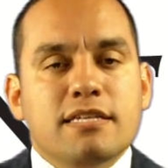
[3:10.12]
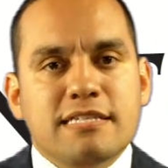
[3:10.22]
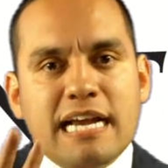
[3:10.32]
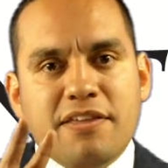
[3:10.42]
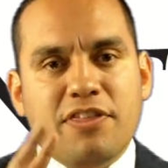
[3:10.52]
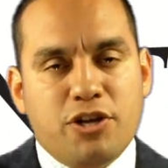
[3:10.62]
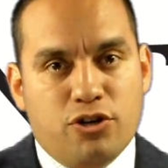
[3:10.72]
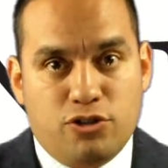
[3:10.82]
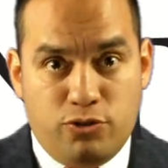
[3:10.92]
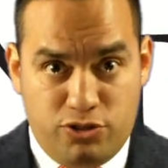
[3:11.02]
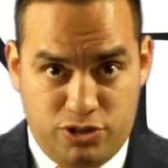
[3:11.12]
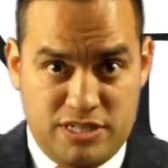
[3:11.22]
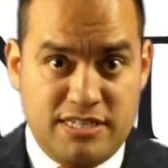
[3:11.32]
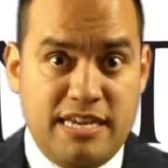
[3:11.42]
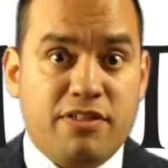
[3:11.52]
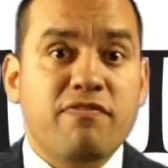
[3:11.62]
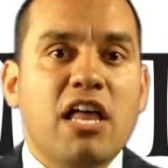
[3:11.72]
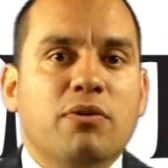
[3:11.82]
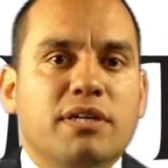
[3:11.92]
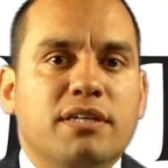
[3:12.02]
The second thing you're going to do is you're going to say the
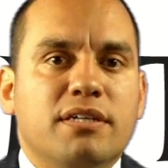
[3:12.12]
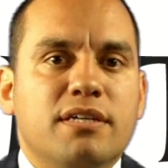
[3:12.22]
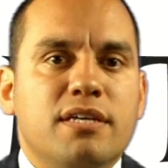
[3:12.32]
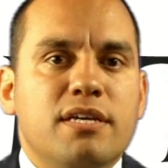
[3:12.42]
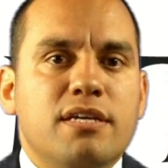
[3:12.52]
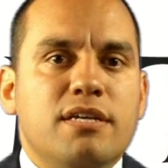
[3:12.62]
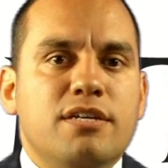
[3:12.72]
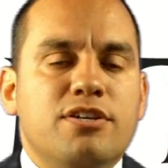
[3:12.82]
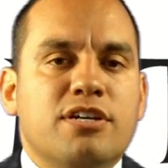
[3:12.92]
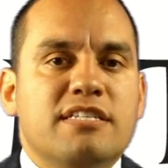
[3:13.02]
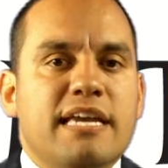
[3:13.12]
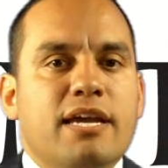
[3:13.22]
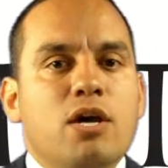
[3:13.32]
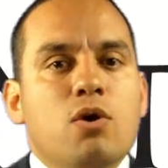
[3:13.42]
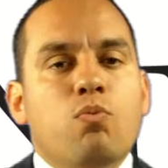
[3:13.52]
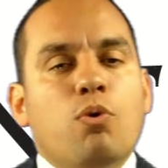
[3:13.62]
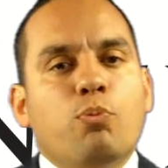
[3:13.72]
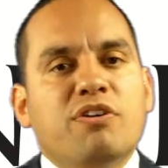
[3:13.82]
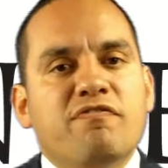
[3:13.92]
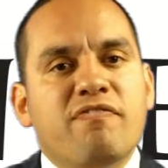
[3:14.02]
following. You're going to say,
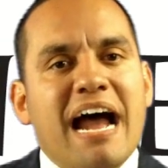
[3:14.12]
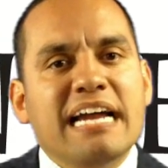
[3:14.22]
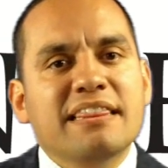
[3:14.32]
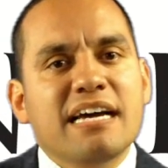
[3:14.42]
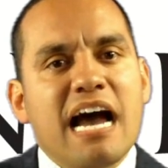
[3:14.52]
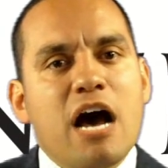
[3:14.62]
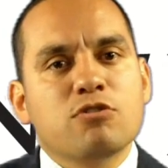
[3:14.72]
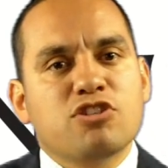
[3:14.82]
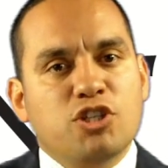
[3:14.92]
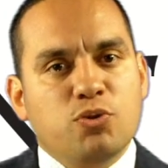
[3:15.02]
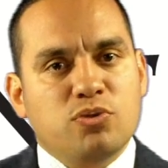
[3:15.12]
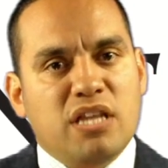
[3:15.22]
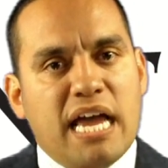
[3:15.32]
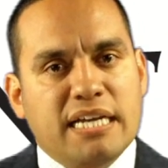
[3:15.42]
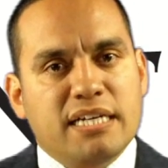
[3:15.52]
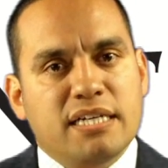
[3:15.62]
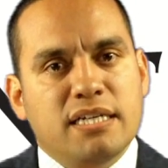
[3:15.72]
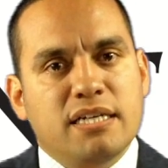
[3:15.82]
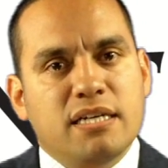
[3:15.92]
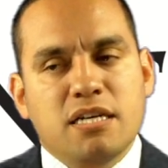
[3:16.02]
when we find the house that you'd like,
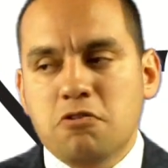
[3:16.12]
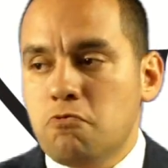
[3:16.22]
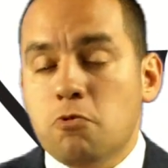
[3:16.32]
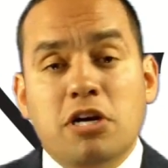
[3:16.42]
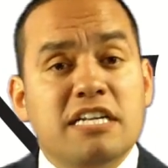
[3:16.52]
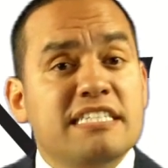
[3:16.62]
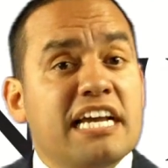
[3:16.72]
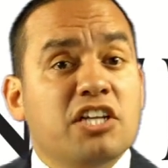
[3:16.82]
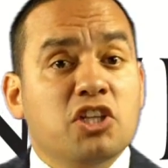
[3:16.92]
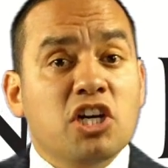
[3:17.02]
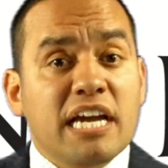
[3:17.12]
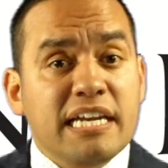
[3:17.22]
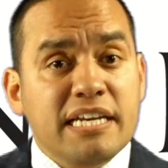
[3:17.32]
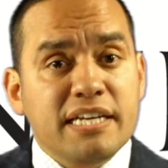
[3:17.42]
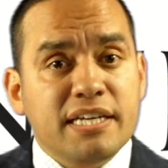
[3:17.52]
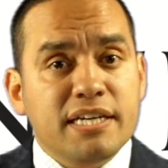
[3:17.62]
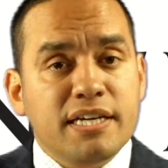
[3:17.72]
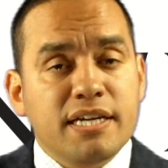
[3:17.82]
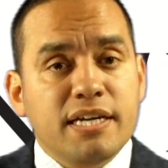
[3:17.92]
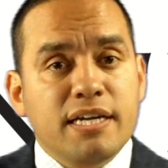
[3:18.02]
we're going to take a look at it,
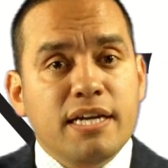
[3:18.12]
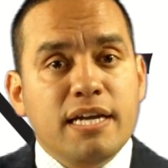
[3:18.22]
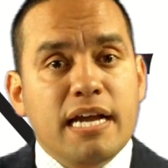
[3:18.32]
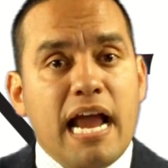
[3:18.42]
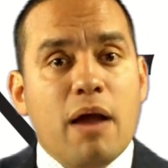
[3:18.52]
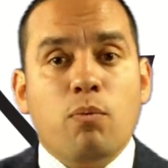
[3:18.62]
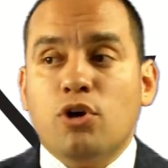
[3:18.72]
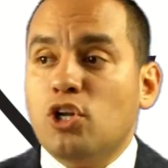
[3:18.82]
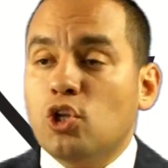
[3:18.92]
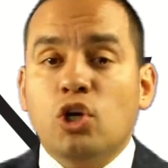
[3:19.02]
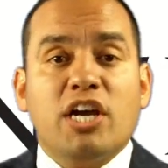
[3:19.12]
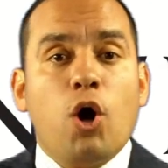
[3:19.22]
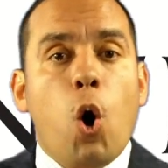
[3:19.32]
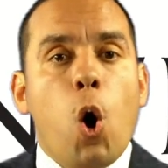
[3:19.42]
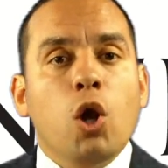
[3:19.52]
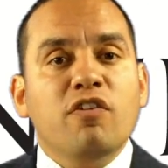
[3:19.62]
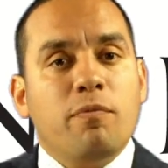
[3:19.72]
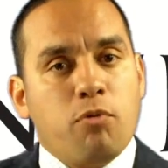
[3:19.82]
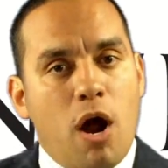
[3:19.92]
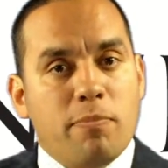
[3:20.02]
and we're going to look at all of
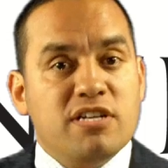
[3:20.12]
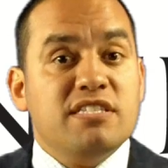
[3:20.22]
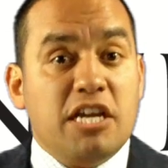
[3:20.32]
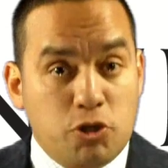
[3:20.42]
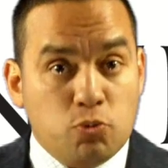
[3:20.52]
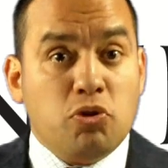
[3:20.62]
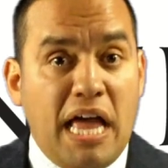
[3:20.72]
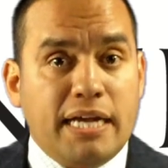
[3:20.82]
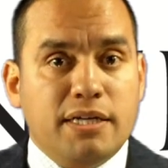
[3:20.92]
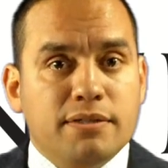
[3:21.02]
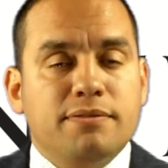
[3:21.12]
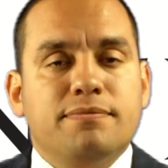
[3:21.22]
the properties that you like.